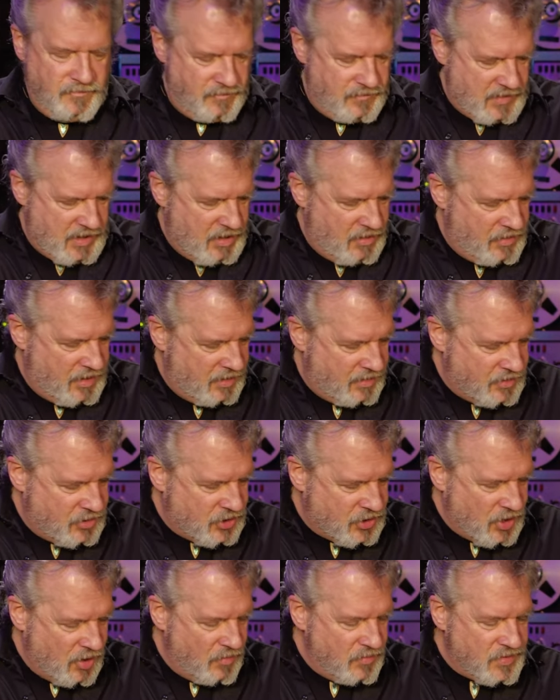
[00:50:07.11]
unit
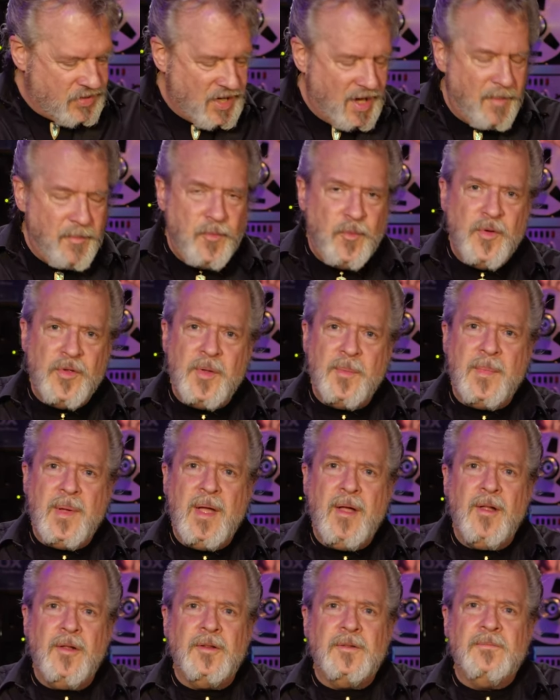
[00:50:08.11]
shows up with a
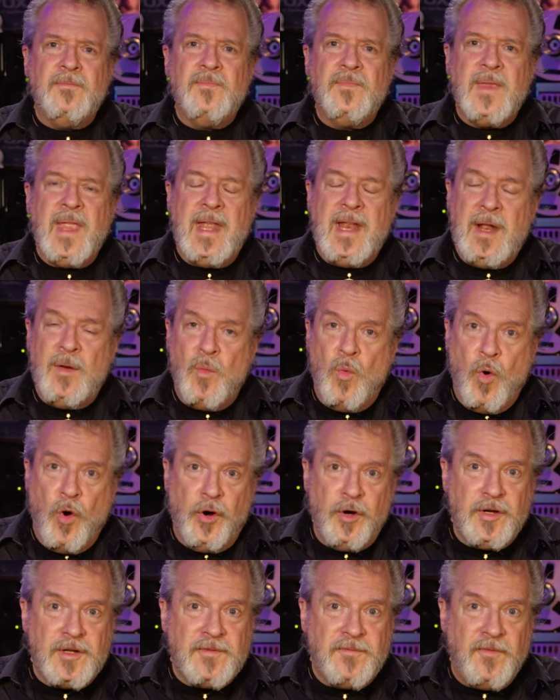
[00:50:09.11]
belt and it
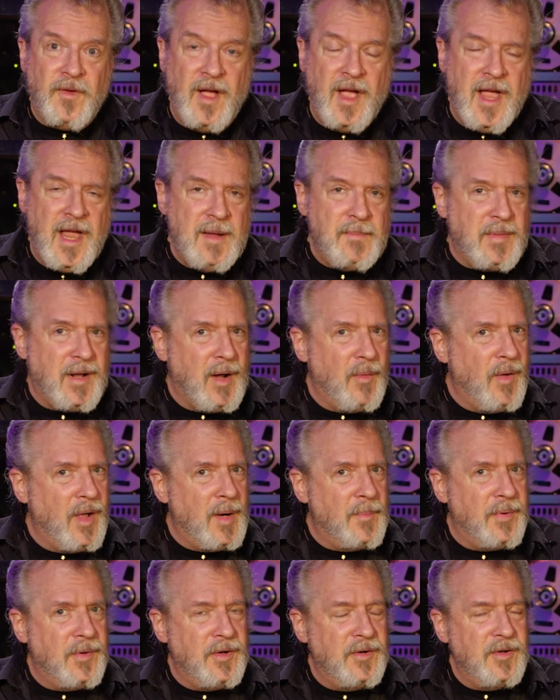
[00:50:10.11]
works fine, but I want
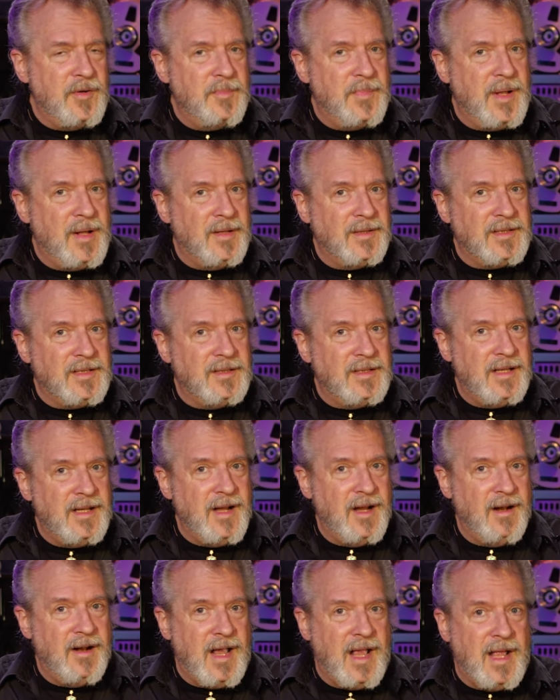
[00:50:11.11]
to put a new belt in
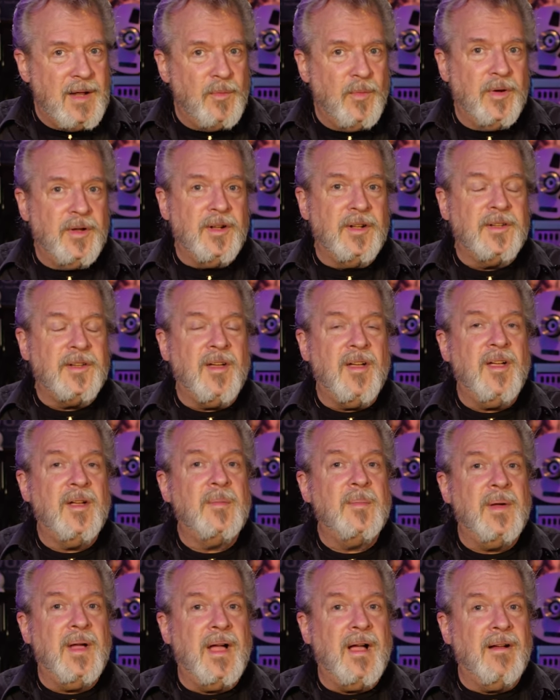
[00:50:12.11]
there, and we're going to talk
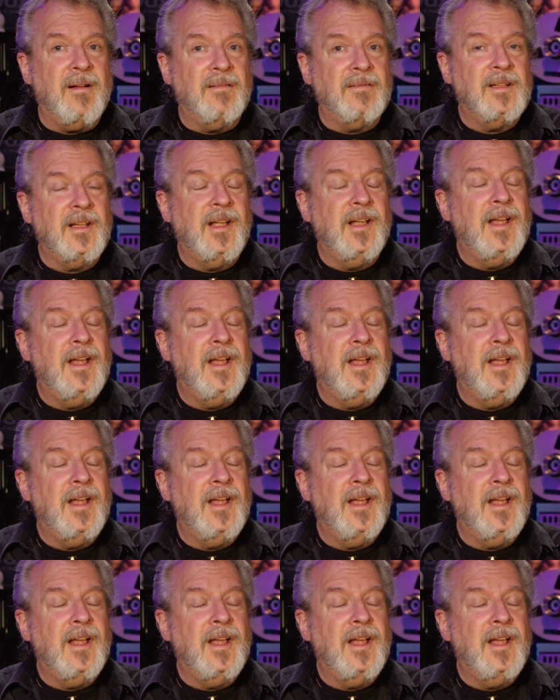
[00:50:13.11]
about